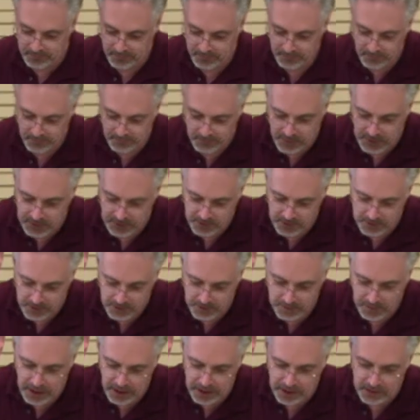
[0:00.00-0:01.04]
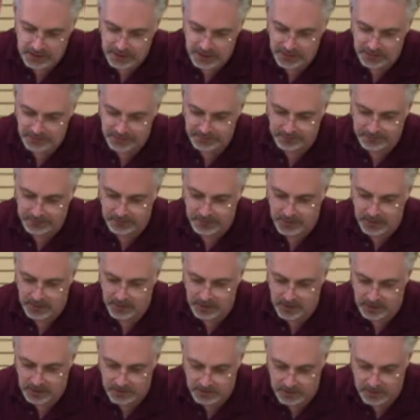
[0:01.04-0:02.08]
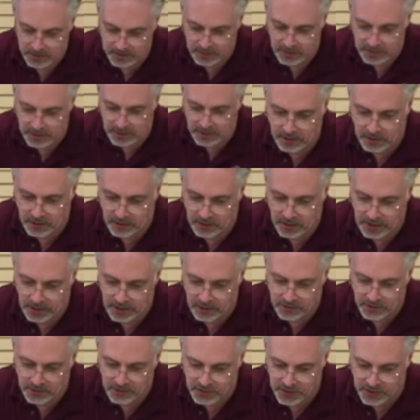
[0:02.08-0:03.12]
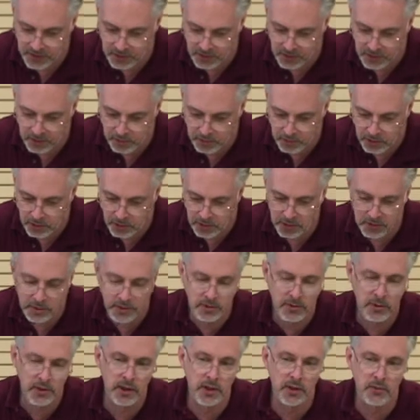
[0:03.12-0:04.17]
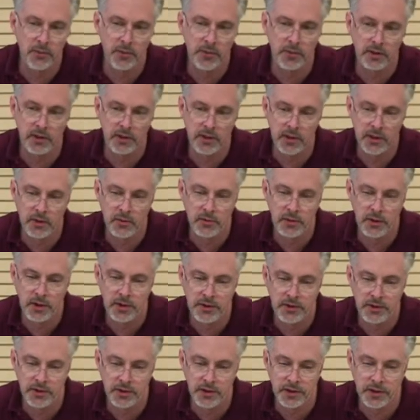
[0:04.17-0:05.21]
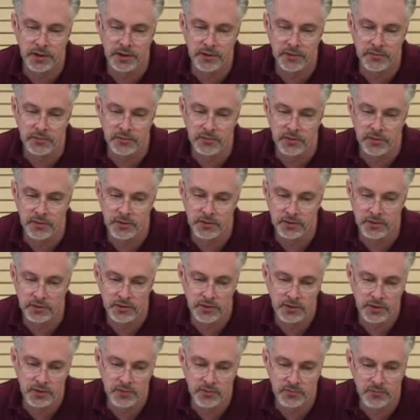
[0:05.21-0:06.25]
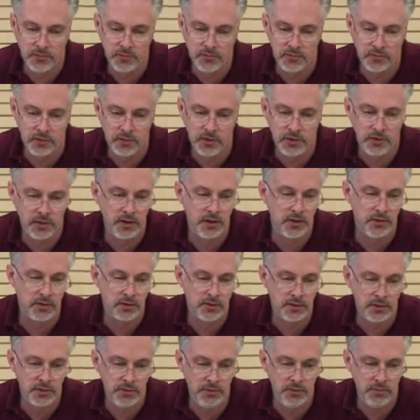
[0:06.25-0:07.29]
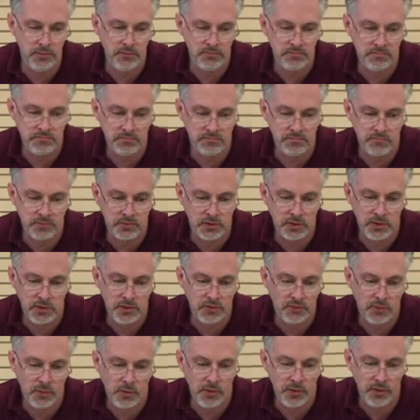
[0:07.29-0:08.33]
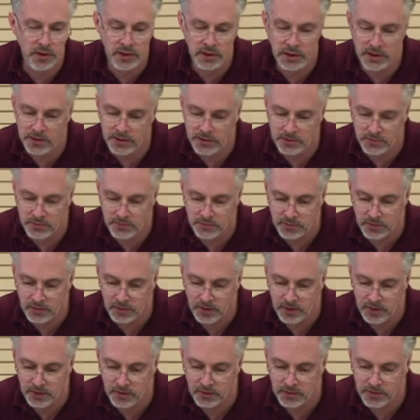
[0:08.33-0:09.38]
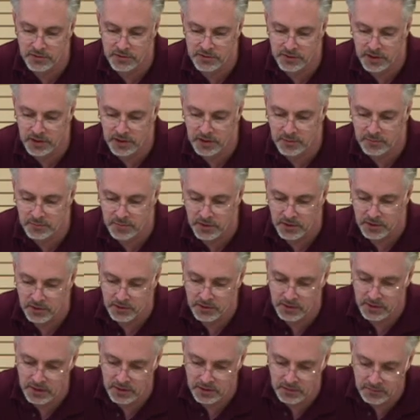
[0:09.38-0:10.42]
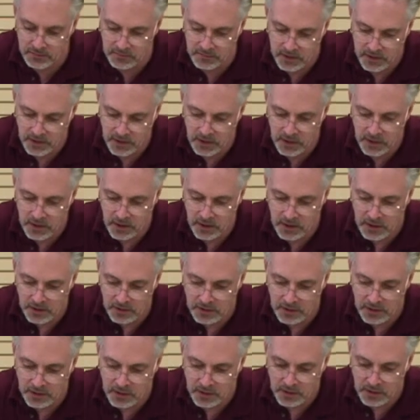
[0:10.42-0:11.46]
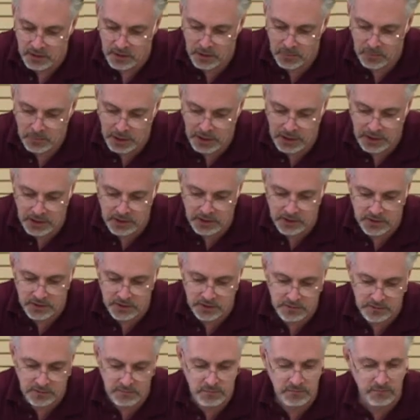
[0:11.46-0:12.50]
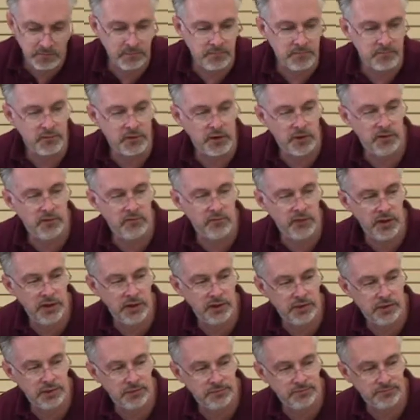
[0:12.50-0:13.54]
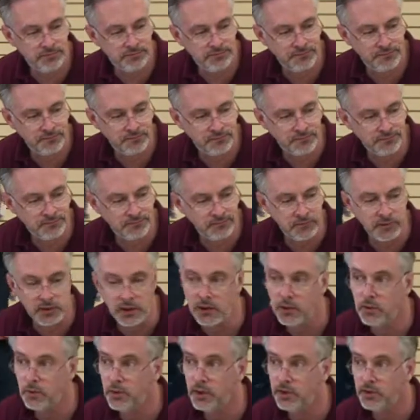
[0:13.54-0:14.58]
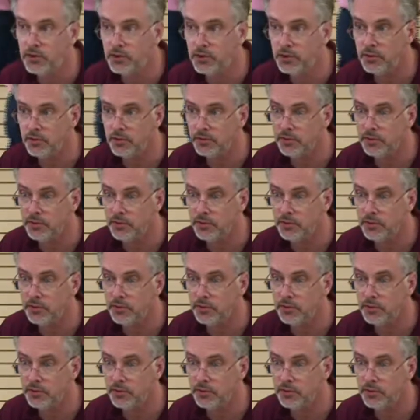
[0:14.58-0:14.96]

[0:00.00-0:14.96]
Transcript: that's the basic. Depending how thick you put on your groundwork and how wet you get it, you're looking at 2 to 4 days for it all to set up thoroughly, and then you're going to paint and finish. Any questions?